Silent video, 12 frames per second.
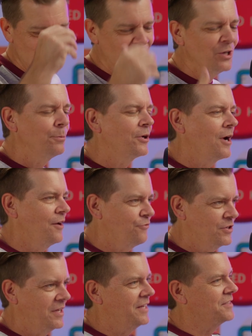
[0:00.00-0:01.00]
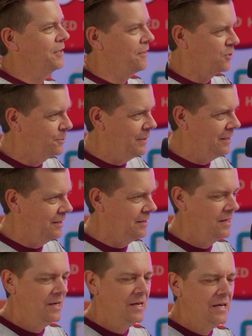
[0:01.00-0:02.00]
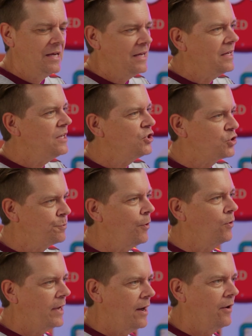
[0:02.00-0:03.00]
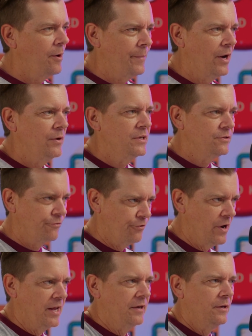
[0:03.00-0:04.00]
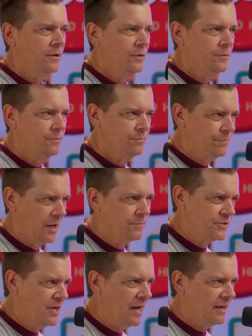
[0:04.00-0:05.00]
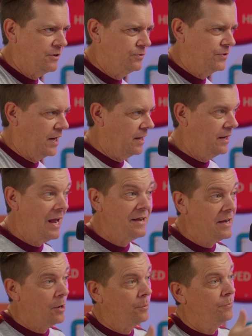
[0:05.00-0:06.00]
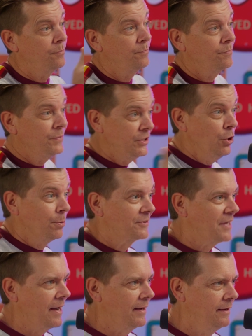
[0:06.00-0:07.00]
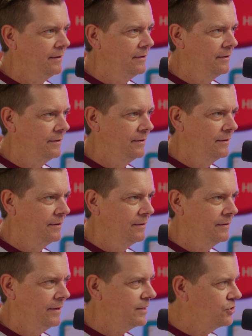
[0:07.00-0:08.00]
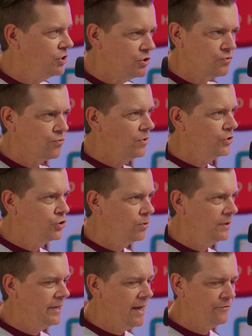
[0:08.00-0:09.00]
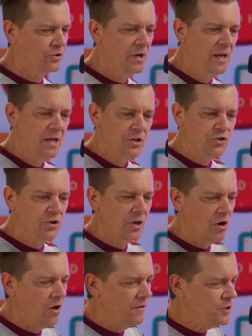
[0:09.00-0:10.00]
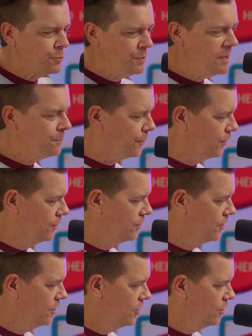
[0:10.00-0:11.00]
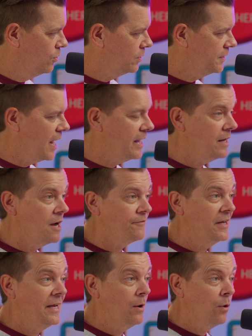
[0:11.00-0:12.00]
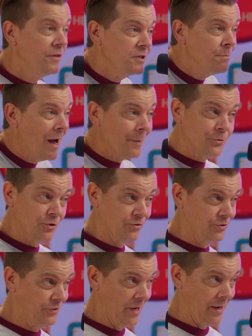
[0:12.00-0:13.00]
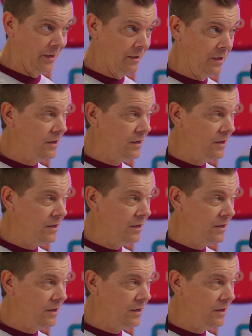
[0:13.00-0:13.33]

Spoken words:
So Gilbert Gottfried is another comedian. He spoke out about his friend, Bob Saget, who died. And now Gilbert died. like just shortly after. So you got all these people who are dying off, and now all these mobsters are dying.